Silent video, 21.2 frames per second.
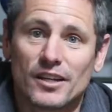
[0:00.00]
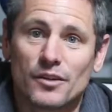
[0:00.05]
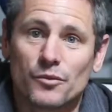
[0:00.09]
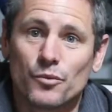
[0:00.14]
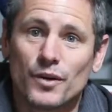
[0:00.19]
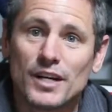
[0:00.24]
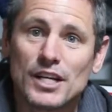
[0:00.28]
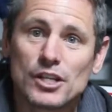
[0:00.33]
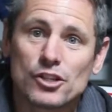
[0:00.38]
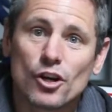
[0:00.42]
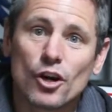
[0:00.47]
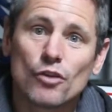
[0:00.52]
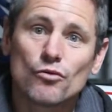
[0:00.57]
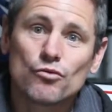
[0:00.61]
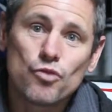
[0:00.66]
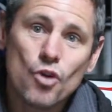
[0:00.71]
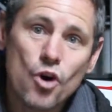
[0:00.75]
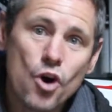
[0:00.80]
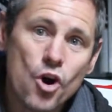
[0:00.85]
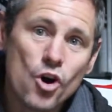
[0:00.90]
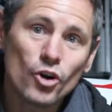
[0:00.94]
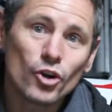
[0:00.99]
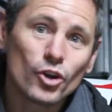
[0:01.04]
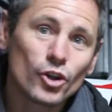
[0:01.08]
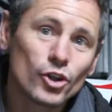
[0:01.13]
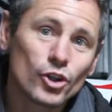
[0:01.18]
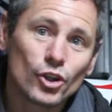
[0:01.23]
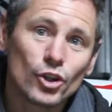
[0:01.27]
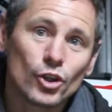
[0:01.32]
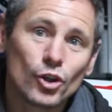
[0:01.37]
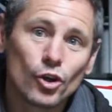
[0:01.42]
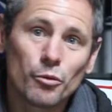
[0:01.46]
When it's going
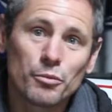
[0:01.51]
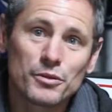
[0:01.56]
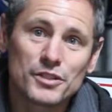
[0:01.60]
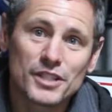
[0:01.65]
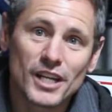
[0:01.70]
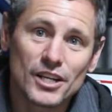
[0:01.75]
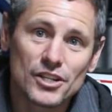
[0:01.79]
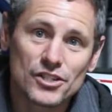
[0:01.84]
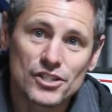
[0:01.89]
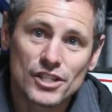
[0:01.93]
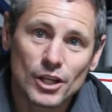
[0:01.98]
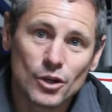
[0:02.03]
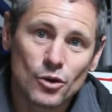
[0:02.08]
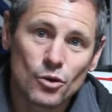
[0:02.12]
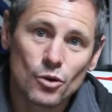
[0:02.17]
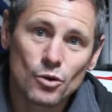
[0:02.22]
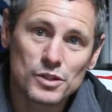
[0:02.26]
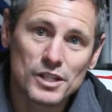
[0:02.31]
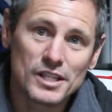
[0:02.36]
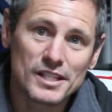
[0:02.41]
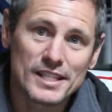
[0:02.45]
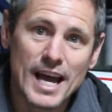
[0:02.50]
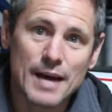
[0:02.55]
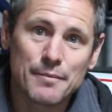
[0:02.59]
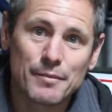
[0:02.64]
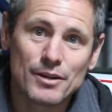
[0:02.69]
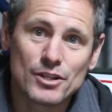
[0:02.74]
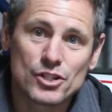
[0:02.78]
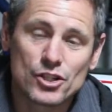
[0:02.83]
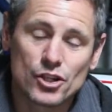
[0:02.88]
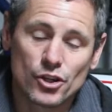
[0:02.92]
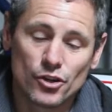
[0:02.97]
wrong, you're potentially causing
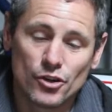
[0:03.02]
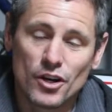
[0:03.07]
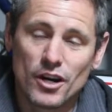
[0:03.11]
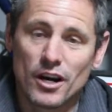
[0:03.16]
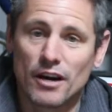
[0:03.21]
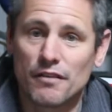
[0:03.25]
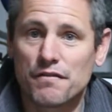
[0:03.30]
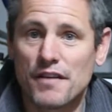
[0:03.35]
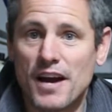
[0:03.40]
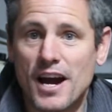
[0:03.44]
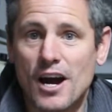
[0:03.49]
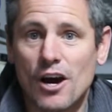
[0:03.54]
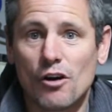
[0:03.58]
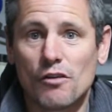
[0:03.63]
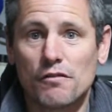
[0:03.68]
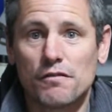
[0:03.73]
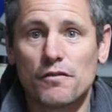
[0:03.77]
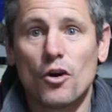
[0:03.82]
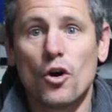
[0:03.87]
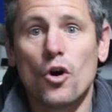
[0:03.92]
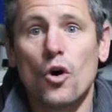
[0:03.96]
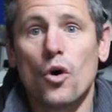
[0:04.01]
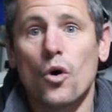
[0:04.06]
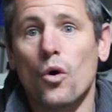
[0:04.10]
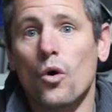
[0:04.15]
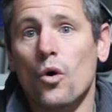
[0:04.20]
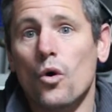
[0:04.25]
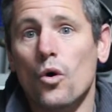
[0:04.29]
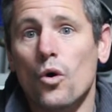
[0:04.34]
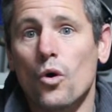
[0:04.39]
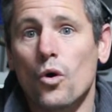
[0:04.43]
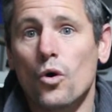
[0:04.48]
damage to a valve
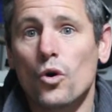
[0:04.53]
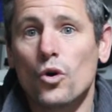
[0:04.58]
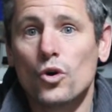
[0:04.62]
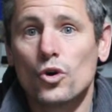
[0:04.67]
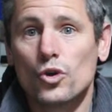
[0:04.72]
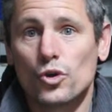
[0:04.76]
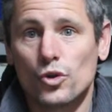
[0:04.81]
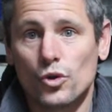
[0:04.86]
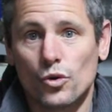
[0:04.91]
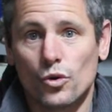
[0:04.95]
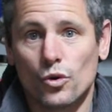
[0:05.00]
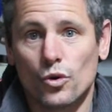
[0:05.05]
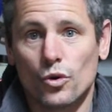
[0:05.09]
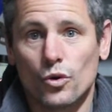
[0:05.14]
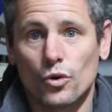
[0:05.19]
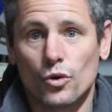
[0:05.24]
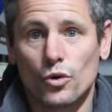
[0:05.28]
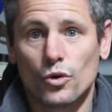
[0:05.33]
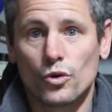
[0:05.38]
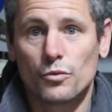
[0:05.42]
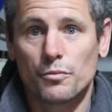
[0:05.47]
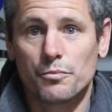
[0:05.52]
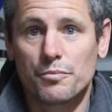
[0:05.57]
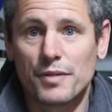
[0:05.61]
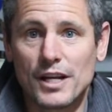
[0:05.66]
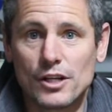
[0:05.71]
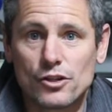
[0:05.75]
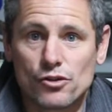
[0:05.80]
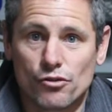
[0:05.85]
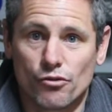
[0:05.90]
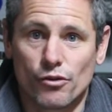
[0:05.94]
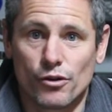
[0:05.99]
or your
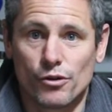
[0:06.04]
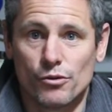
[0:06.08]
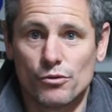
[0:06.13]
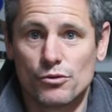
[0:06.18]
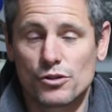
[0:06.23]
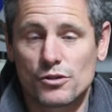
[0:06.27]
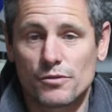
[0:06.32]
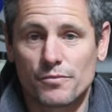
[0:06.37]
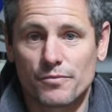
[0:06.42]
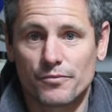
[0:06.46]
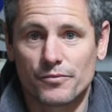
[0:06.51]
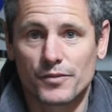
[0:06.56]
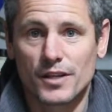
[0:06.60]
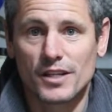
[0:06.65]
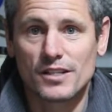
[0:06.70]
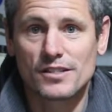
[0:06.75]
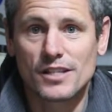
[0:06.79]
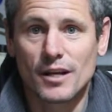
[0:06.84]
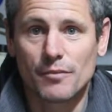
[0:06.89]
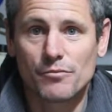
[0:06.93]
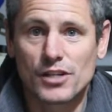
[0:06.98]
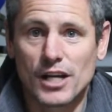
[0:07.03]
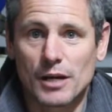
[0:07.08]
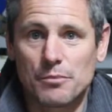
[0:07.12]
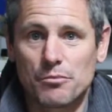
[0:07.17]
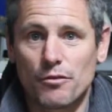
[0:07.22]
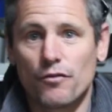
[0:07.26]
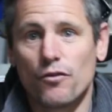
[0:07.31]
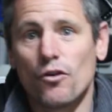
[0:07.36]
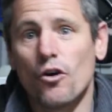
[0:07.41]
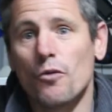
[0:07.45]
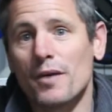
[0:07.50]
bead screws in some
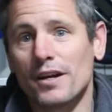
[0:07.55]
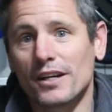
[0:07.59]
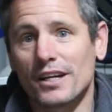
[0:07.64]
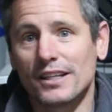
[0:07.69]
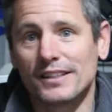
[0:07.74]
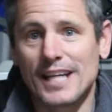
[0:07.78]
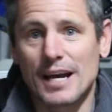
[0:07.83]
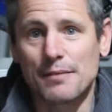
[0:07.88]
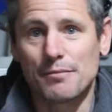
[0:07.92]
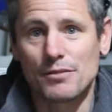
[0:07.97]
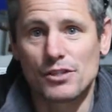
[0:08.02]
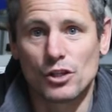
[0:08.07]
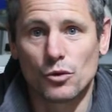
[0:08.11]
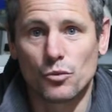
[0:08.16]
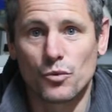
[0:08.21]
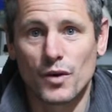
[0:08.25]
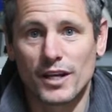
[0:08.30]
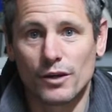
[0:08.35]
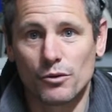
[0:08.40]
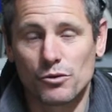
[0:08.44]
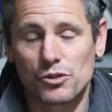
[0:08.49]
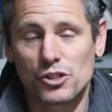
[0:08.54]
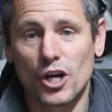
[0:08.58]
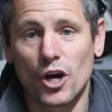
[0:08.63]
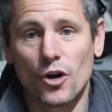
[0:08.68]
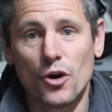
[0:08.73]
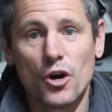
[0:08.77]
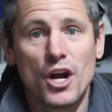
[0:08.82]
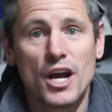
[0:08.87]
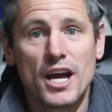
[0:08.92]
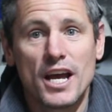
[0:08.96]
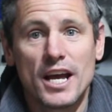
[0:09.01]
shape or form and could damage the wheel.
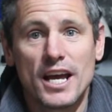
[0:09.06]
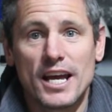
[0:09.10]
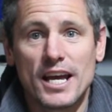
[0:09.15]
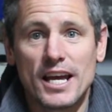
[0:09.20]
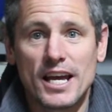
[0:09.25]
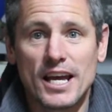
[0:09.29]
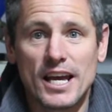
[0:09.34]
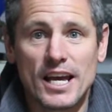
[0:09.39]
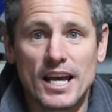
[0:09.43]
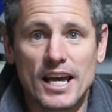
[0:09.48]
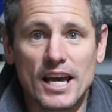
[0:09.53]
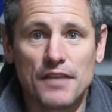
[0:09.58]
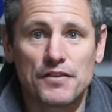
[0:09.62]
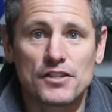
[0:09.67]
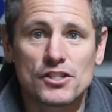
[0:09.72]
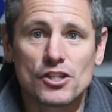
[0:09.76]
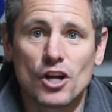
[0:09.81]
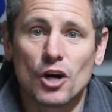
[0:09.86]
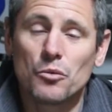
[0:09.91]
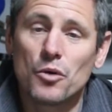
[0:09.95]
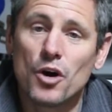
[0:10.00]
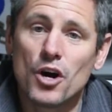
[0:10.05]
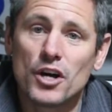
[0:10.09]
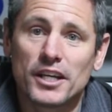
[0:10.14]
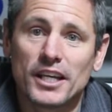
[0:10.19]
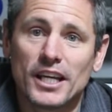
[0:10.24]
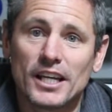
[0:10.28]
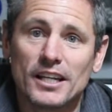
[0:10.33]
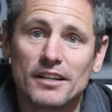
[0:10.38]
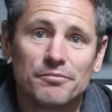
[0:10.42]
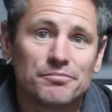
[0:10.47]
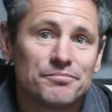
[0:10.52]
So if it's not
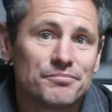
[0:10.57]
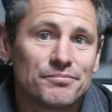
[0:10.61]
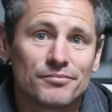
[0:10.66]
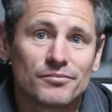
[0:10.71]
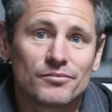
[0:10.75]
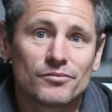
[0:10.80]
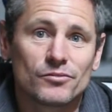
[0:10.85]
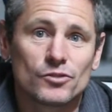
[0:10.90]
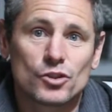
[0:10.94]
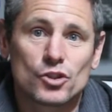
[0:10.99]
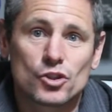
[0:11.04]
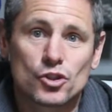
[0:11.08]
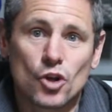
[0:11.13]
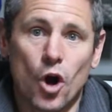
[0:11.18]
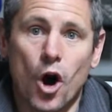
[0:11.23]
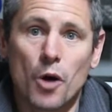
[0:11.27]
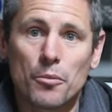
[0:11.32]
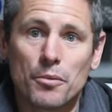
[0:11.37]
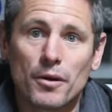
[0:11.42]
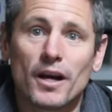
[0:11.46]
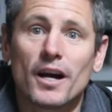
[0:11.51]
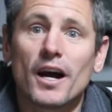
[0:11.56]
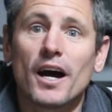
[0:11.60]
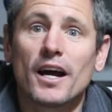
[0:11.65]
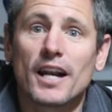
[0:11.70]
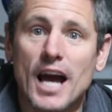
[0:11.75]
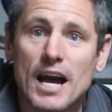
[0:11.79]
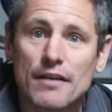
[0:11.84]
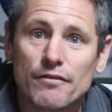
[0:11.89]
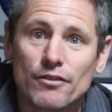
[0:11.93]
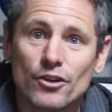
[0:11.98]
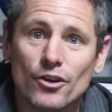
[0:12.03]
working, stop
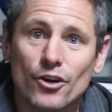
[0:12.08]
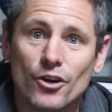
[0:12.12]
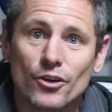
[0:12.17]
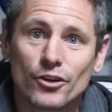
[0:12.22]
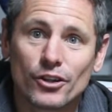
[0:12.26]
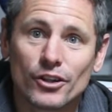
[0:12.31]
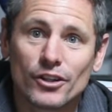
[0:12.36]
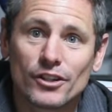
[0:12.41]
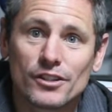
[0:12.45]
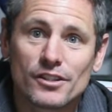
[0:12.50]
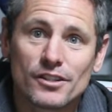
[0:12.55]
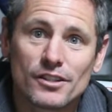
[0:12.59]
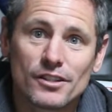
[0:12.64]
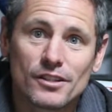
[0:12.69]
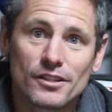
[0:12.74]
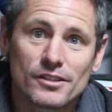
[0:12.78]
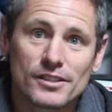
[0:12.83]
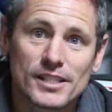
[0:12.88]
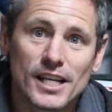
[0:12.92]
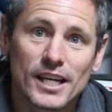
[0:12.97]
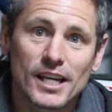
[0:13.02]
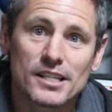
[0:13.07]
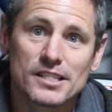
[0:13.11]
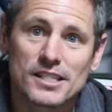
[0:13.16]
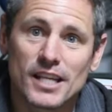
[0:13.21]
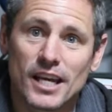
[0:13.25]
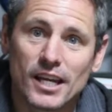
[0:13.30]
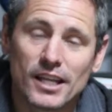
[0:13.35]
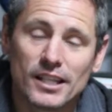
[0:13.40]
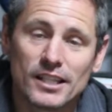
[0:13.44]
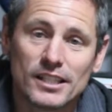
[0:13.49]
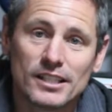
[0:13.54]
and have a look, take a
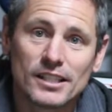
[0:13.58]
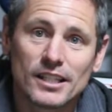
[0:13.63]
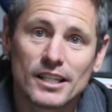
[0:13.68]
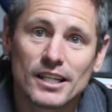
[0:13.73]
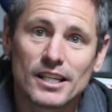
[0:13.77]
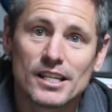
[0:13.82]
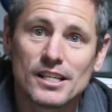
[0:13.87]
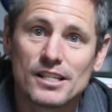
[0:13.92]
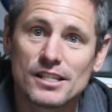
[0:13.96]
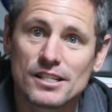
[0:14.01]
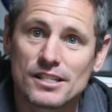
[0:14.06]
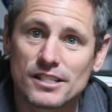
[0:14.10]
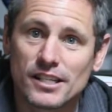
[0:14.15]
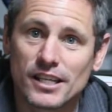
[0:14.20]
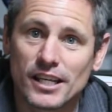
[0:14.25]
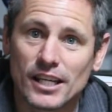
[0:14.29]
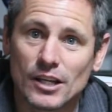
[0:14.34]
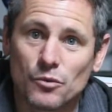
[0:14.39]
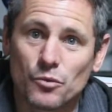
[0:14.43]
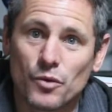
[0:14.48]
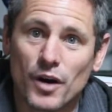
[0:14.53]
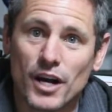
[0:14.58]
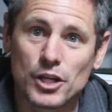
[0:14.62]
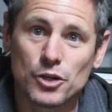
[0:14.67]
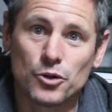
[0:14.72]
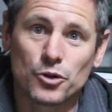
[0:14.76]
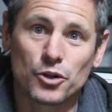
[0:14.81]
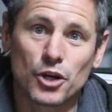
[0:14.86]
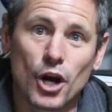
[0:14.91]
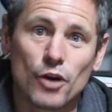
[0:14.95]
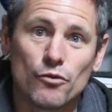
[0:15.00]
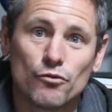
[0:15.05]
second and see where
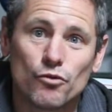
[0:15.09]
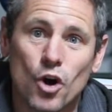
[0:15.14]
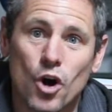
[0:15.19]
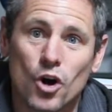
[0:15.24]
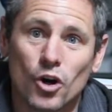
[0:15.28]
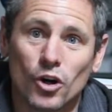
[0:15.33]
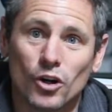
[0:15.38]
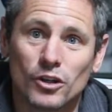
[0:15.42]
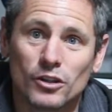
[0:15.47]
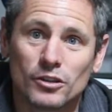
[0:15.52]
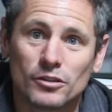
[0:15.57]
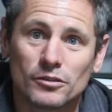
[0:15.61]
you're going wrong.